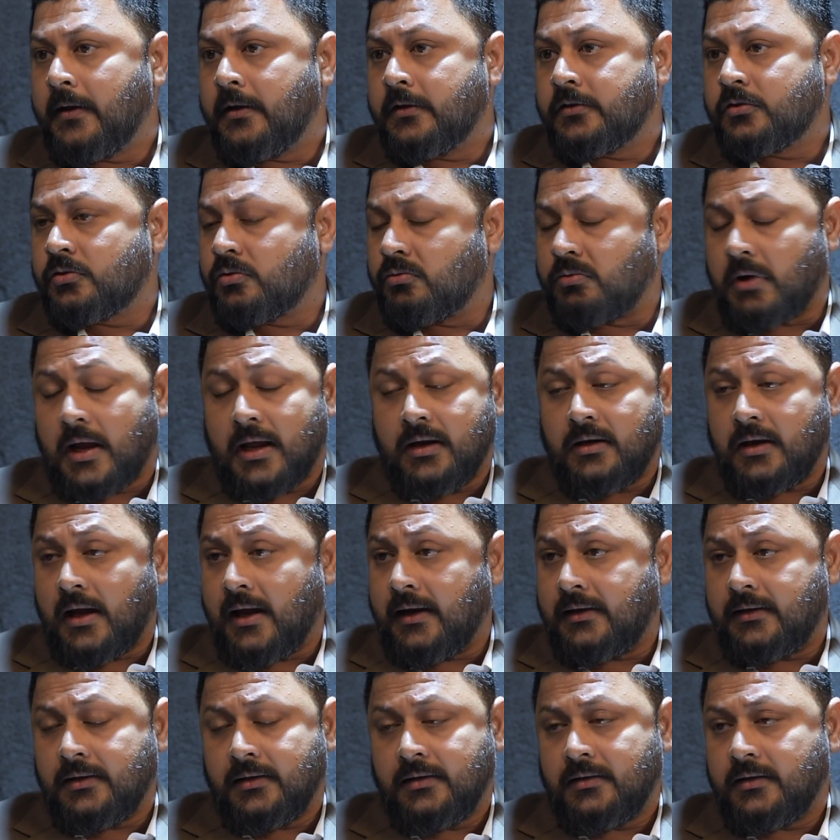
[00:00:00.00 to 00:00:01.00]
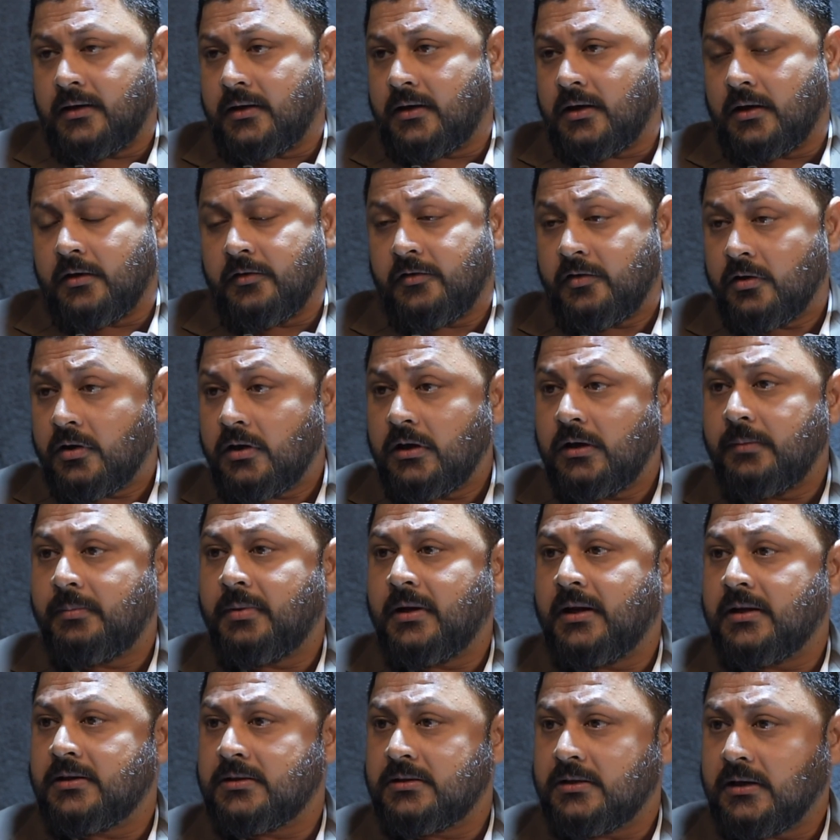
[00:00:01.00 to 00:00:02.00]
So, and I think data really
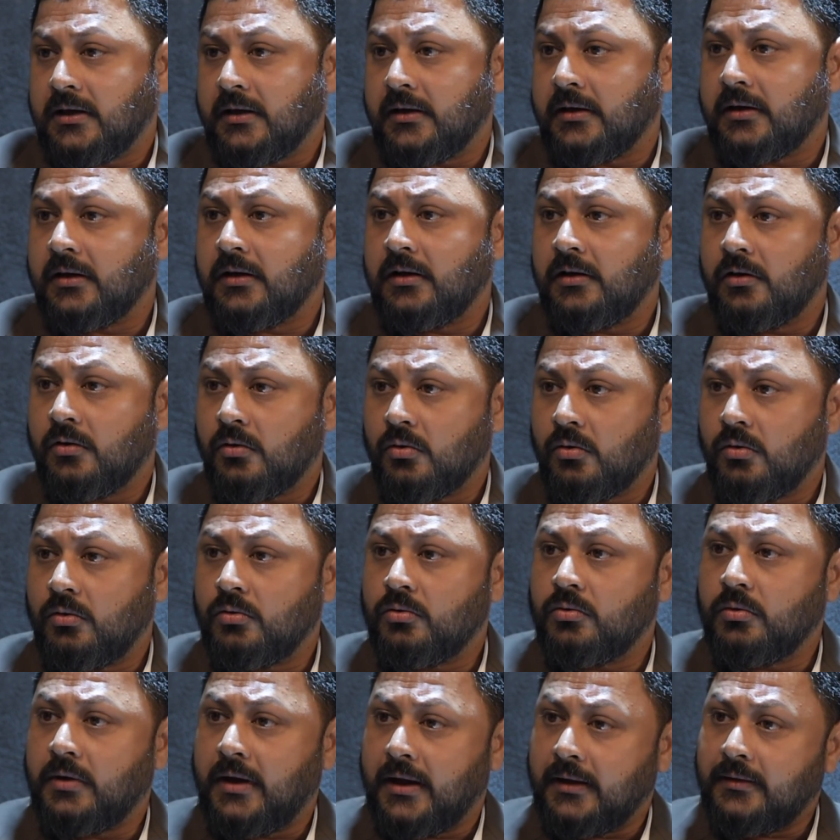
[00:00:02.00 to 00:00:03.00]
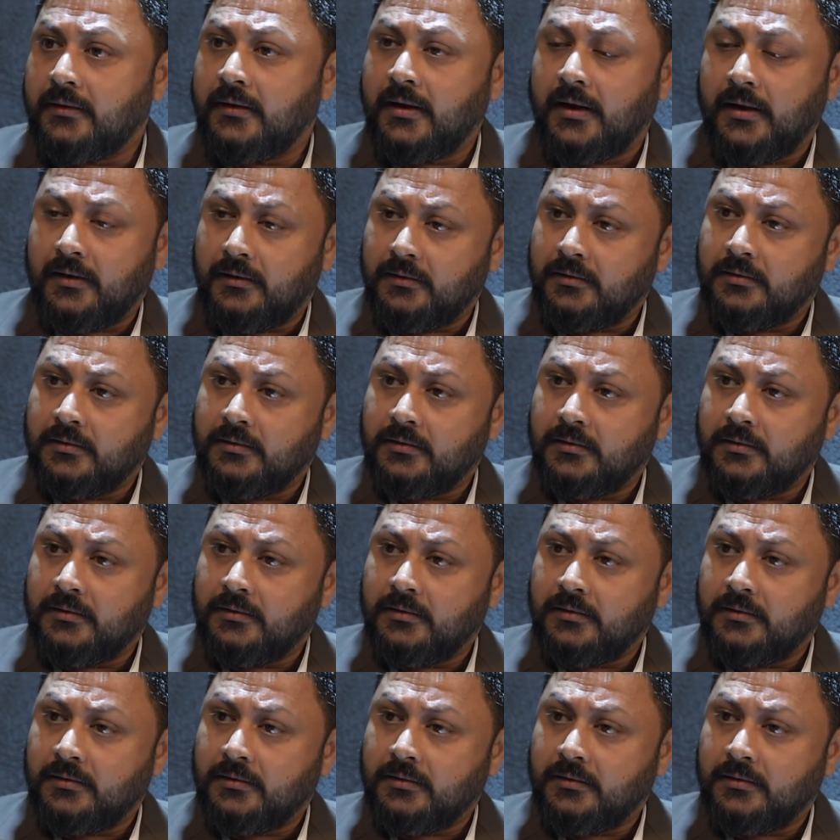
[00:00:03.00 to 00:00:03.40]
plays the critical role to get there.